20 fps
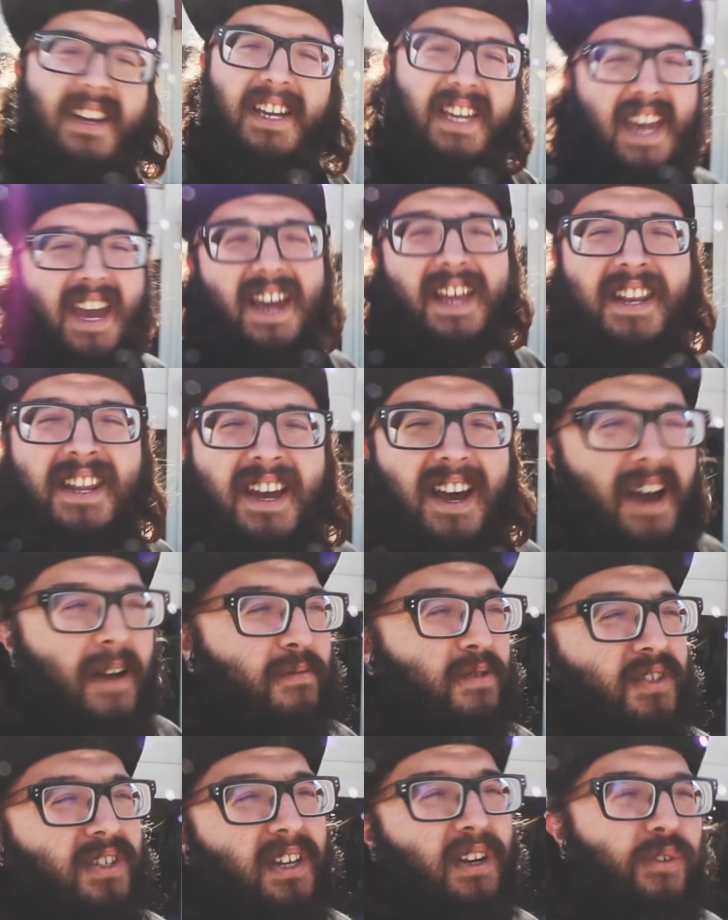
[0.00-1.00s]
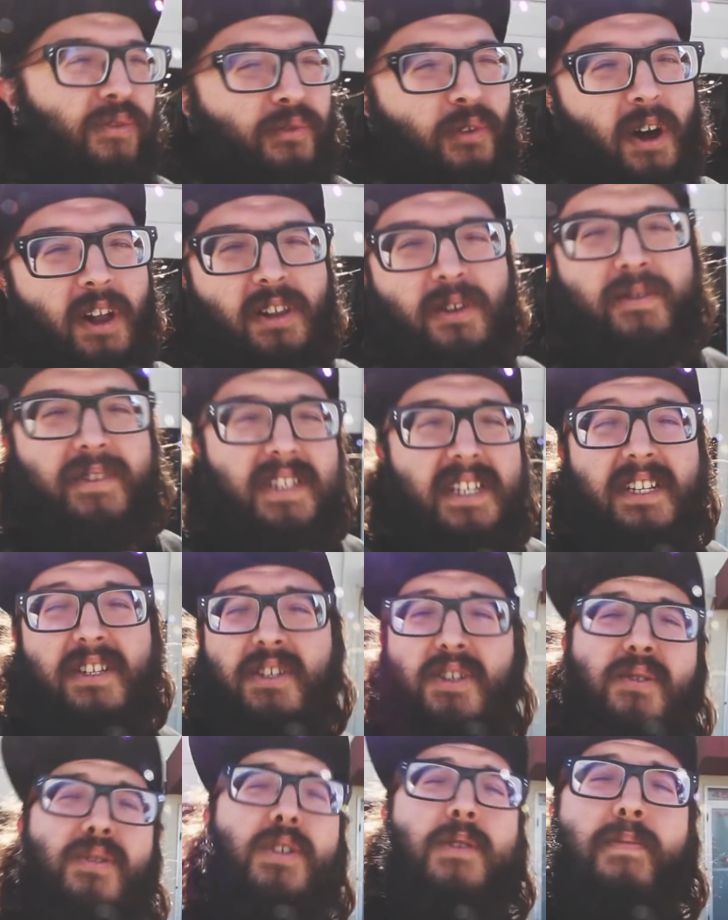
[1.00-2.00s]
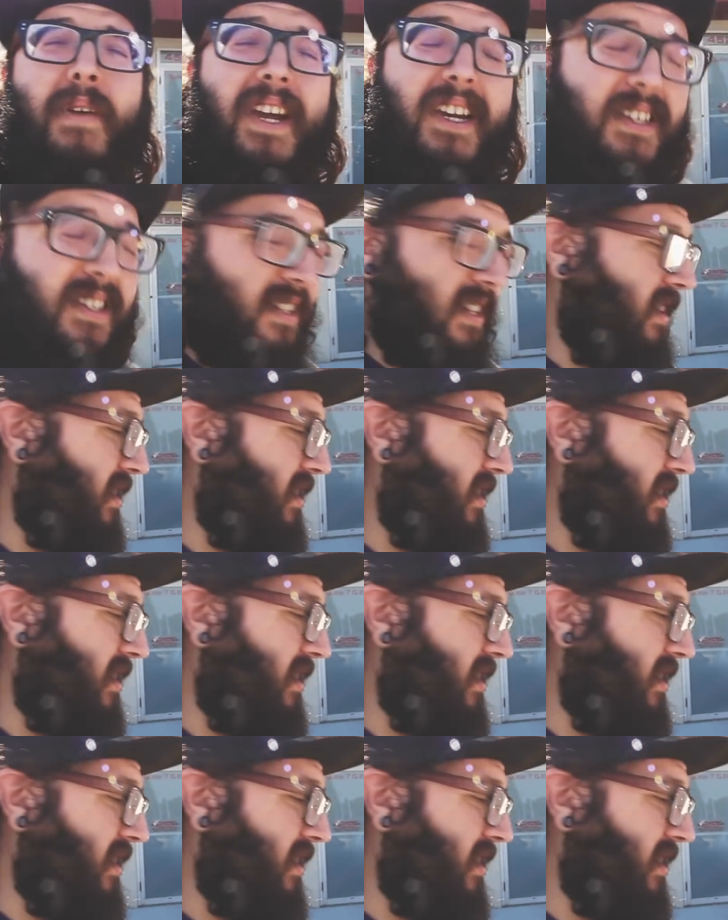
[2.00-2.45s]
Again, I'm just gonna follow D2 specs